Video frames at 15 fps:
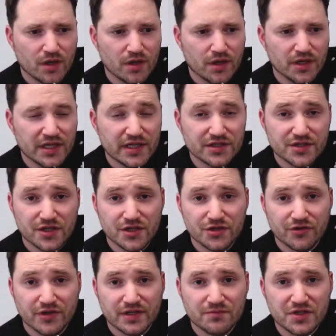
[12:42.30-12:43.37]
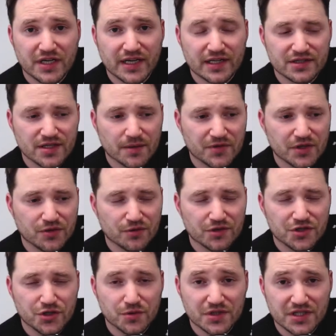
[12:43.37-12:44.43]
needing surgery. She had something called a
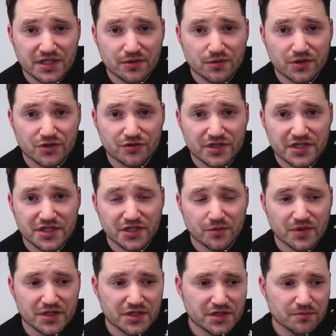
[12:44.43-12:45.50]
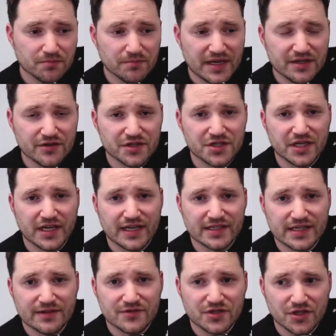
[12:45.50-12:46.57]
duodenal atresia, which meant that she had to
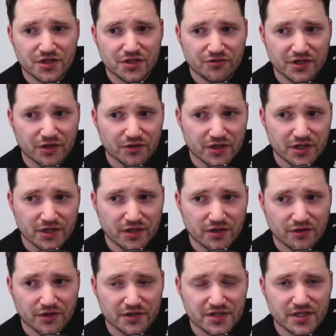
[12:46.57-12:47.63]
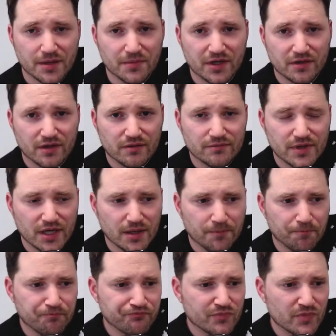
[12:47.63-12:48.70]
have surgery on her stomach
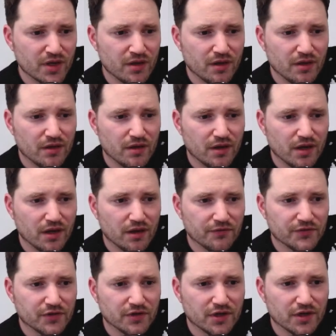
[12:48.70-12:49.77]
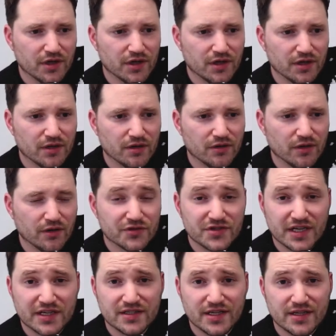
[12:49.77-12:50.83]
after on the
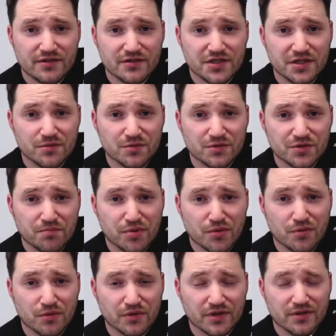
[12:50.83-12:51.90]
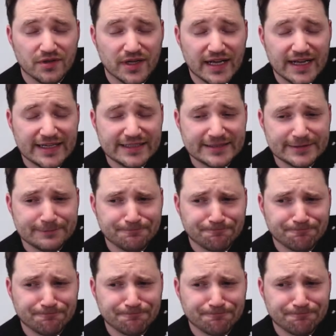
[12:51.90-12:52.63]
second day that she was born. And